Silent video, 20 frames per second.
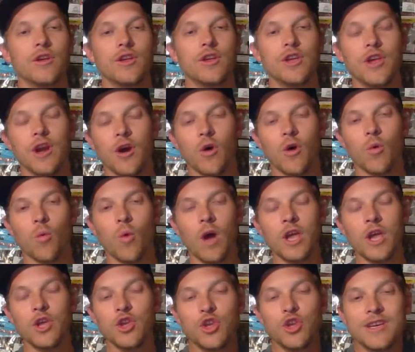you know
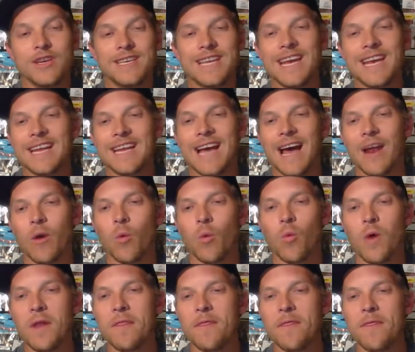what you did kind of
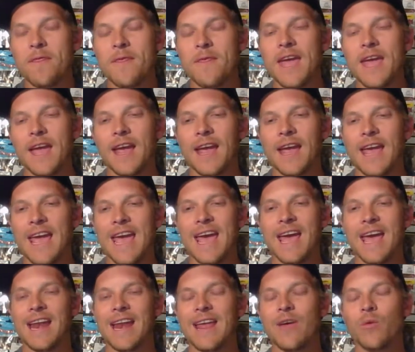one thing
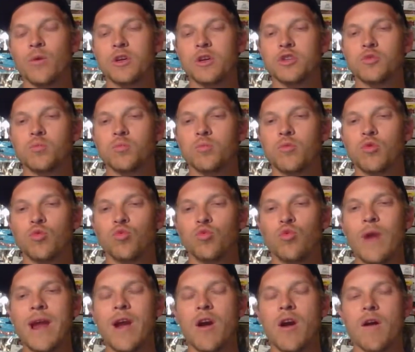and it was
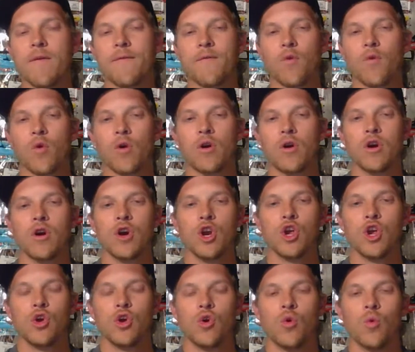rare for
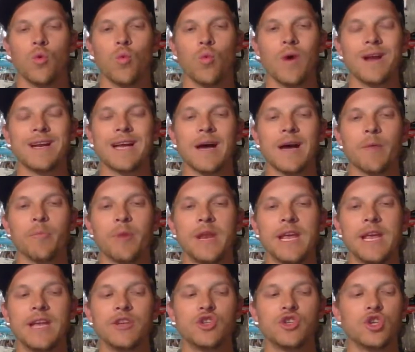one
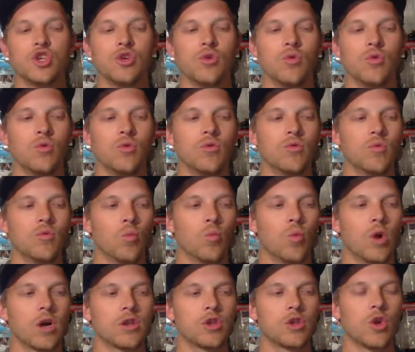company to
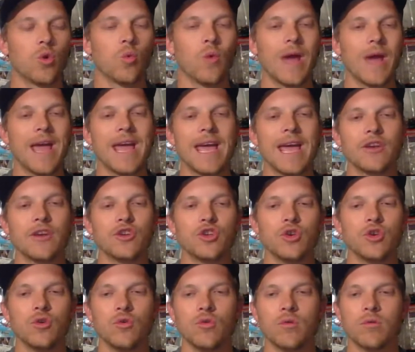work their way
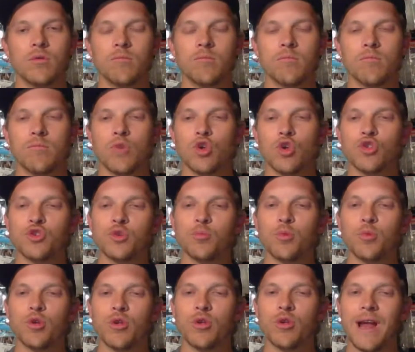into
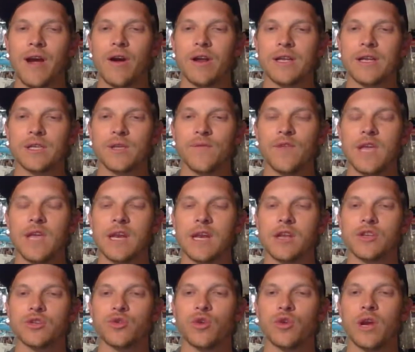multiple areas of the
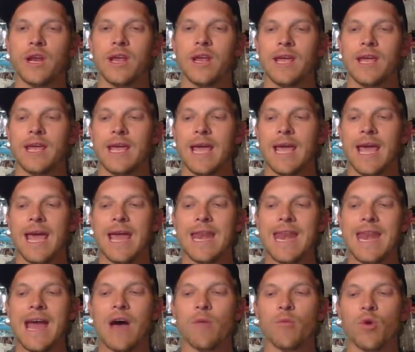industry and
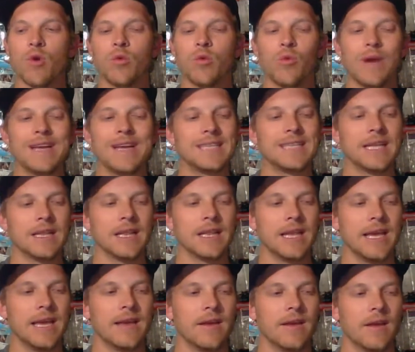now more
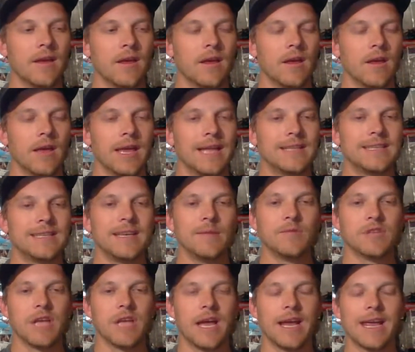recently it
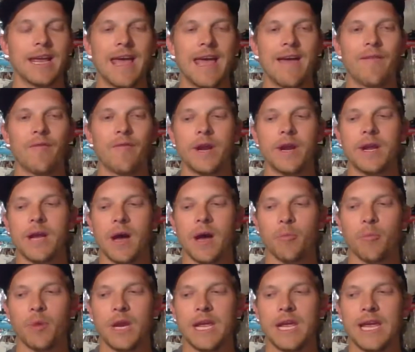seems like every
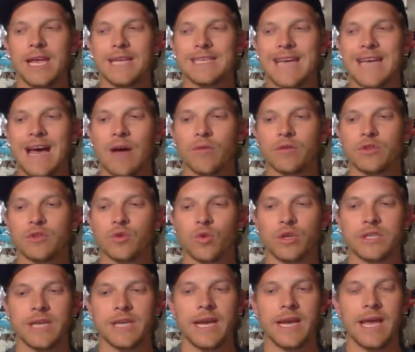company is
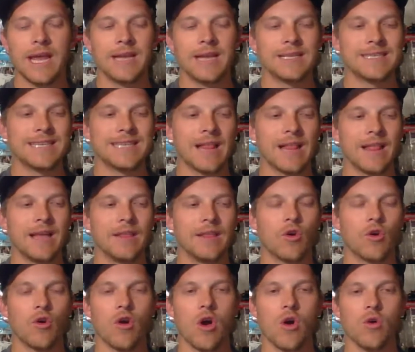outsourcing and selling
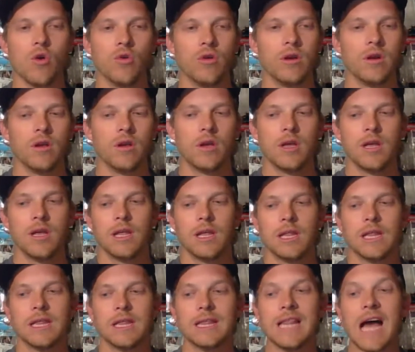their own
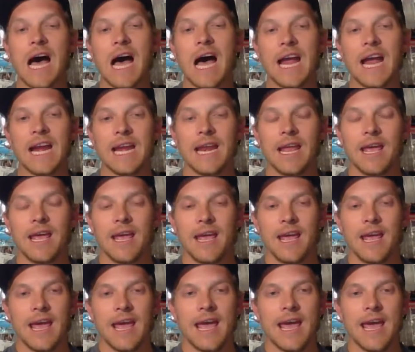line
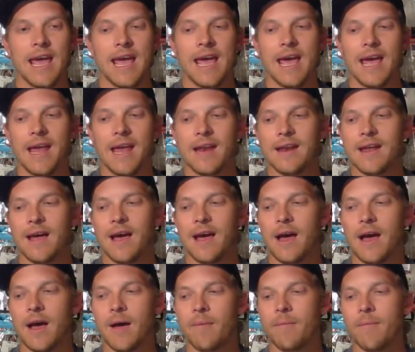and
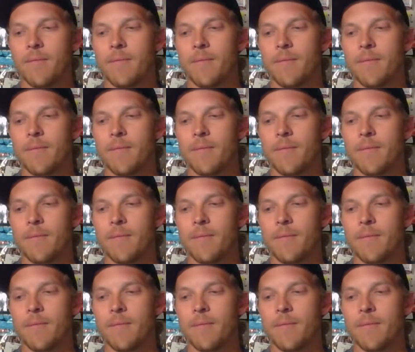um,